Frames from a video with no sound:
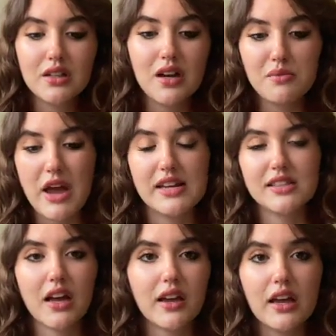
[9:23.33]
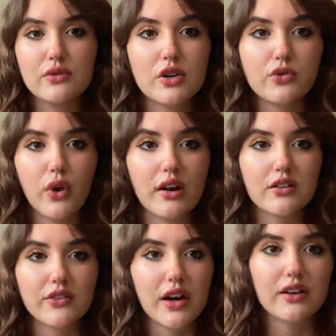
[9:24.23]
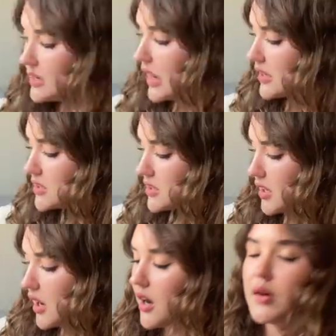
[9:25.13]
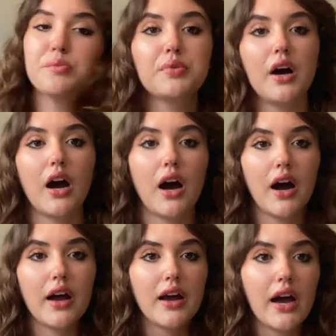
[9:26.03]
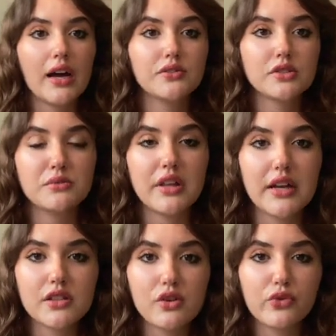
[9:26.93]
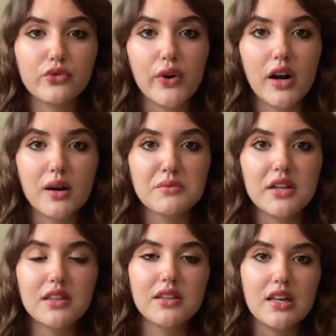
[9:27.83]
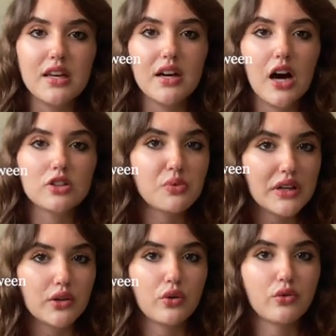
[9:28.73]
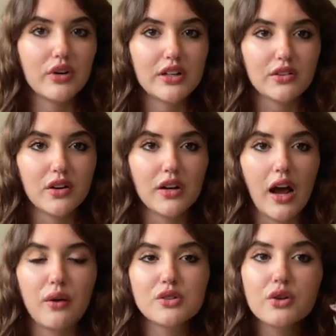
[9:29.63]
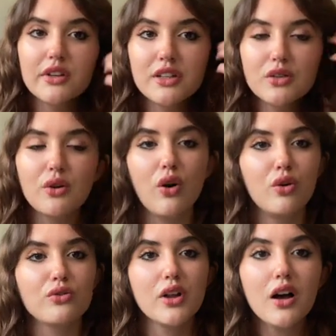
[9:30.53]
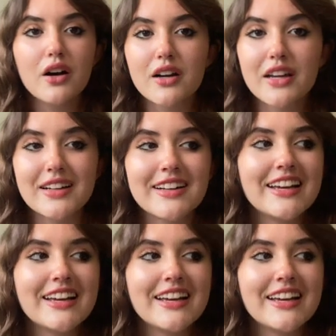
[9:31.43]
amazing. I gave it a 4 out of 5. Next up, I have some things from the Halloween readathon. I was going to do a whole vlog on it